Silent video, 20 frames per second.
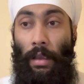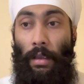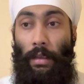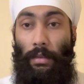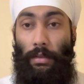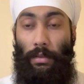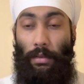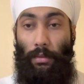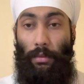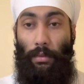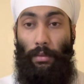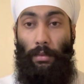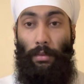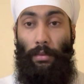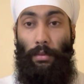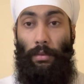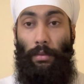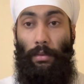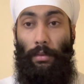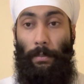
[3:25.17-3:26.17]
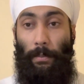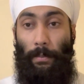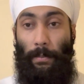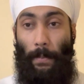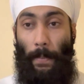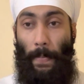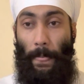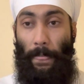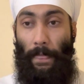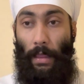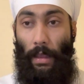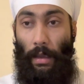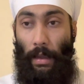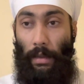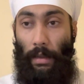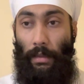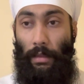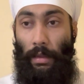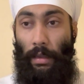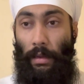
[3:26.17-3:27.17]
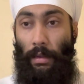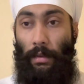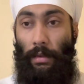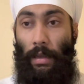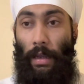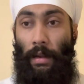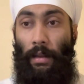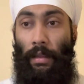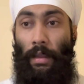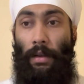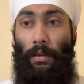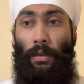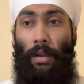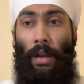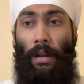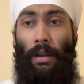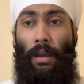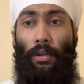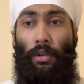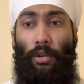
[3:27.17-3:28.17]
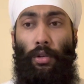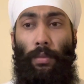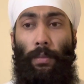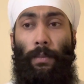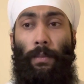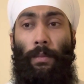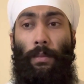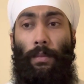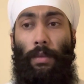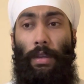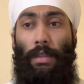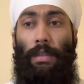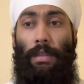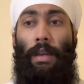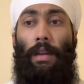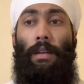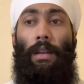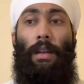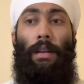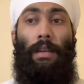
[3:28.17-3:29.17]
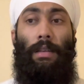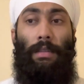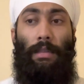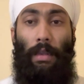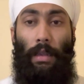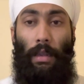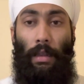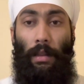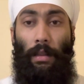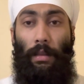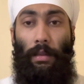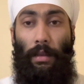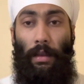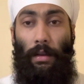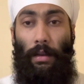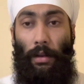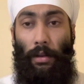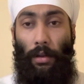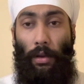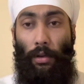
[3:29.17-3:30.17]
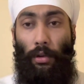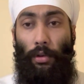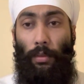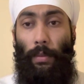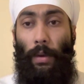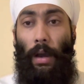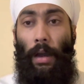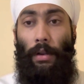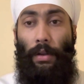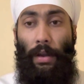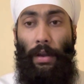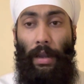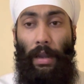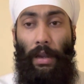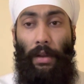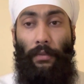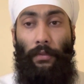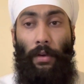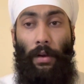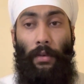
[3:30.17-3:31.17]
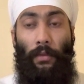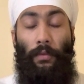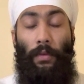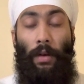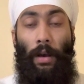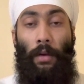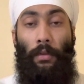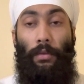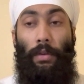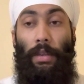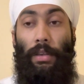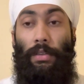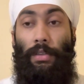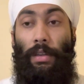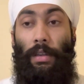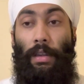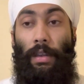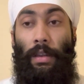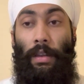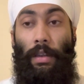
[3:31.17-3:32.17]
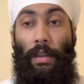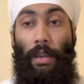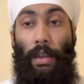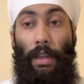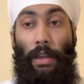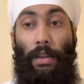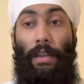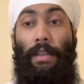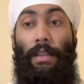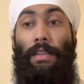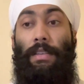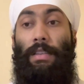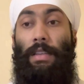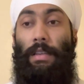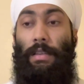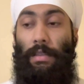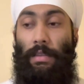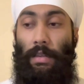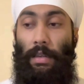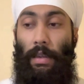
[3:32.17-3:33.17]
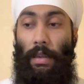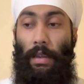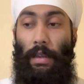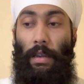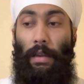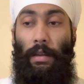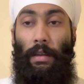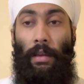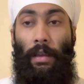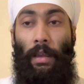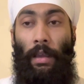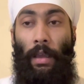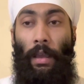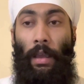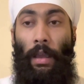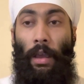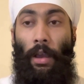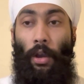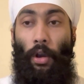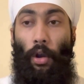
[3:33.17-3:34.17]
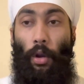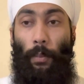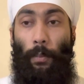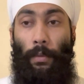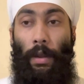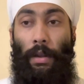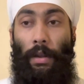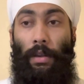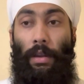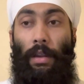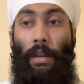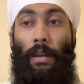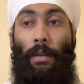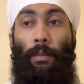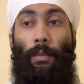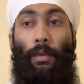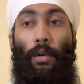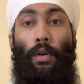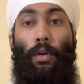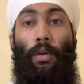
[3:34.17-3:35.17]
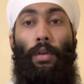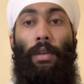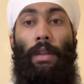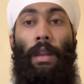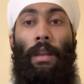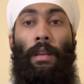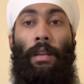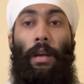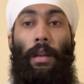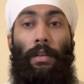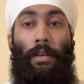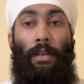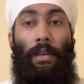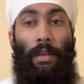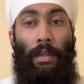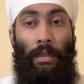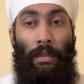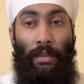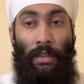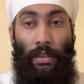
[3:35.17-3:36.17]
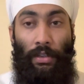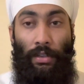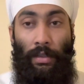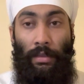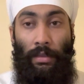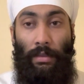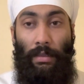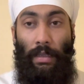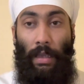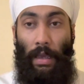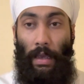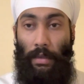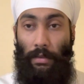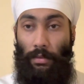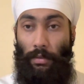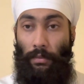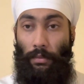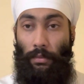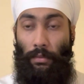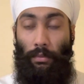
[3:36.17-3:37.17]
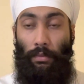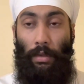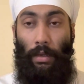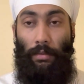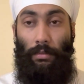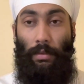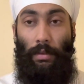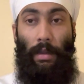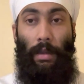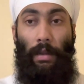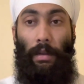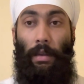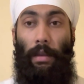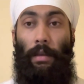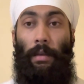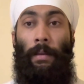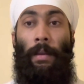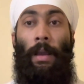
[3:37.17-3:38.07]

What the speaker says: So I think that the Tata Group is a Tata Steel. The Tata Group, a trade firm foundation in 1868, operated in more than 100 nations as of 2018.